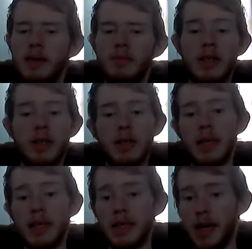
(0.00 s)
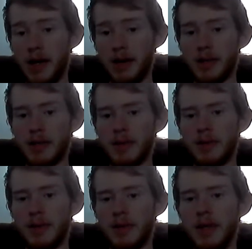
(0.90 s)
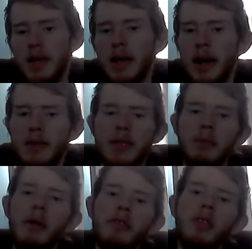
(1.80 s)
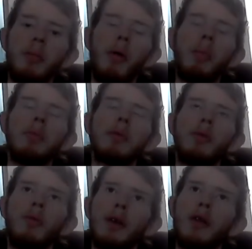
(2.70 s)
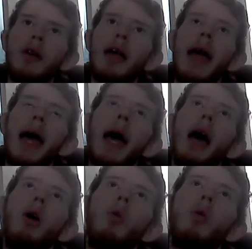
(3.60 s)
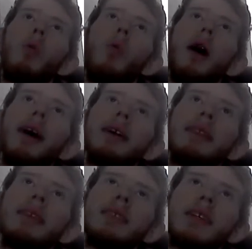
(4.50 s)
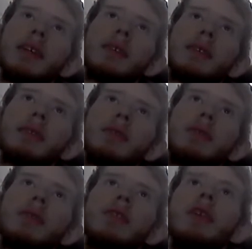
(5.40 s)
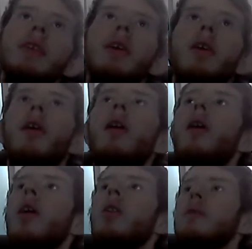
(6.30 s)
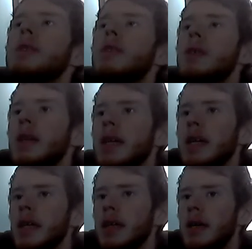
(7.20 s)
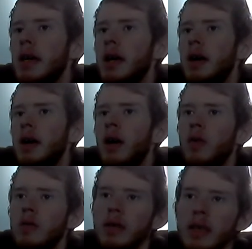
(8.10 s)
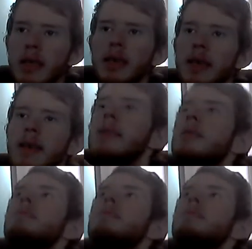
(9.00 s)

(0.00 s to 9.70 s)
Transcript: returning characters, now some of you are probably wondering how or why these characters are returning. Well, it's